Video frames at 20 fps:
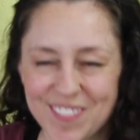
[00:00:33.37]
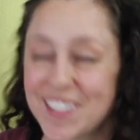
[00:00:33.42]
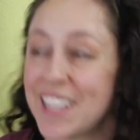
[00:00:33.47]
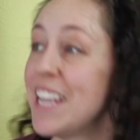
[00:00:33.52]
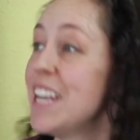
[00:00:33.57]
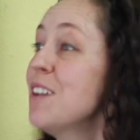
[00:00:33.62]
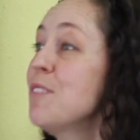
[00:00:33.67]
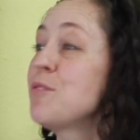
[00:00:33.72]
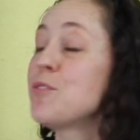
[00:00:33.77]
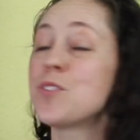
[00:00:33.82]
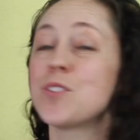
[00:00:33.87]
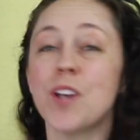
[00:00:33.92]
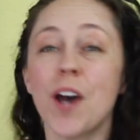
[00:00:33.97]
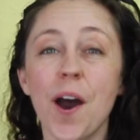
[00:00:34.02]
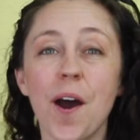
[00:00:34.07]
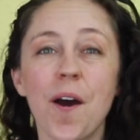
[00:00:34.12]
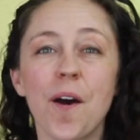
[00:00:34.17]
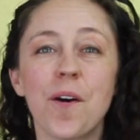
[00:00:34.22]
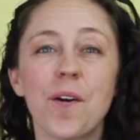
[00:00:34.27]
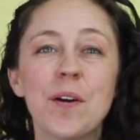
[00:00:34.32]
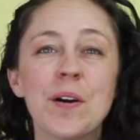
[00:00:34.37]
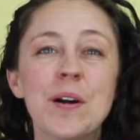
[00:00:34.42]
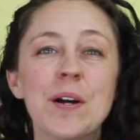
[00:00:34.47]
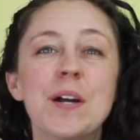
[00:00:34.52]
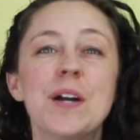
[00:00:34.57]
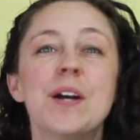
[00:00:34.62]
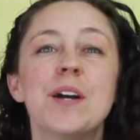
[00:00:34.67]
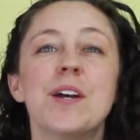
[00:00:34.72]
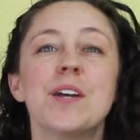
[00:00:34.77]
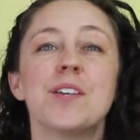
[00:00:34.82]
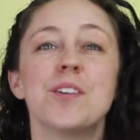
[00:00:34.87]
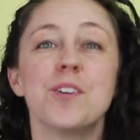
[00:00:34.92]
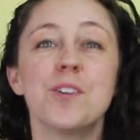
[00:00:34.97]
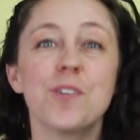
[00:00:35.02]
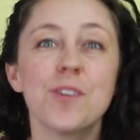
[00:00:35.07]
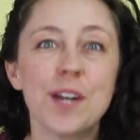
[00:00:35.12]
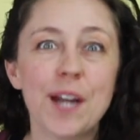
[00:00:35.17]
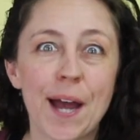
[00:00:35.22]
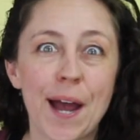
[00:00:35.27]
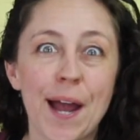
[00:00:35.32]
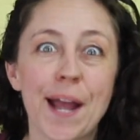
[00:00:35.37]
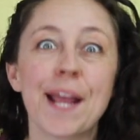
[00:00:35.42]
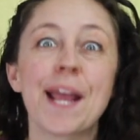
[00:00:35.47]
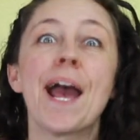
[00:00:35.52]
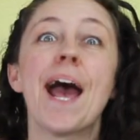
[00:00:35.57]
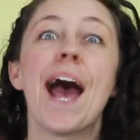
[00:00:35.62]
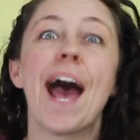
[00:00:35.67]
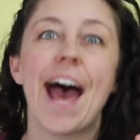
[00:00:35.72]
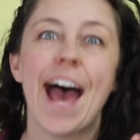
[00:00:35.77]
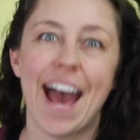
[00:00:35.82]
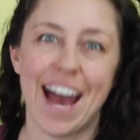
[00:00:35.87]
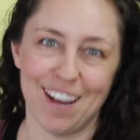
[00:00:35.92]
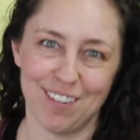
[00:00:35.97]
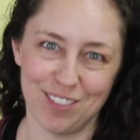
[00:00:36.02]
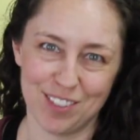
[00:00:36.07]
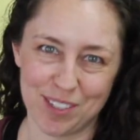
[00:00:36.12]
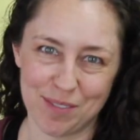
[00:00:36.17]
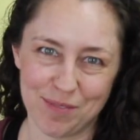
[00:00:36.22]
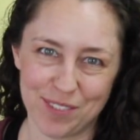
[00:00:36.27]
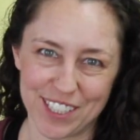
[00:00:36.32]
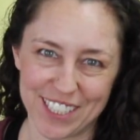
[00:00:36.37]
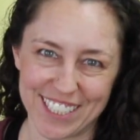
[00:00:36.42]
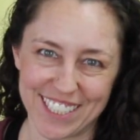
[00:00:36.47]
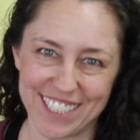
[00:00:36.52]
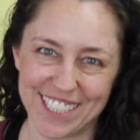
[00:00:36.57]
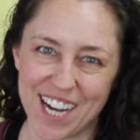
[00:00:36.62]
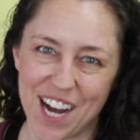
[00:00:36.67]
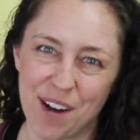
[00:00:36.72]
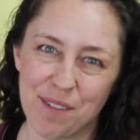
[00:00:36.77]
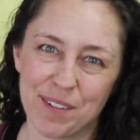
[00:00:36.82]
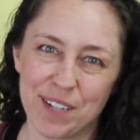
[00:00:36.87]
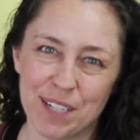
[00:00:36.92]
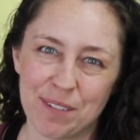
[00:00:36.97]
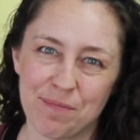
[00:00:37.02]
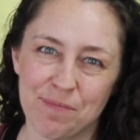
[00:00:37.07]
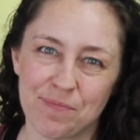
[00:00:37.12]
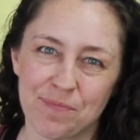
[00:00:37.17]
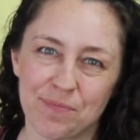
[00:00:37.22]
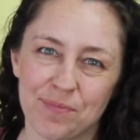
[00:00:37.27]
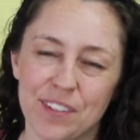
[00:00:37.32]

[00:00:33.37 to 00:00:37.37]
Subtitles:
If so, you and I have something in common.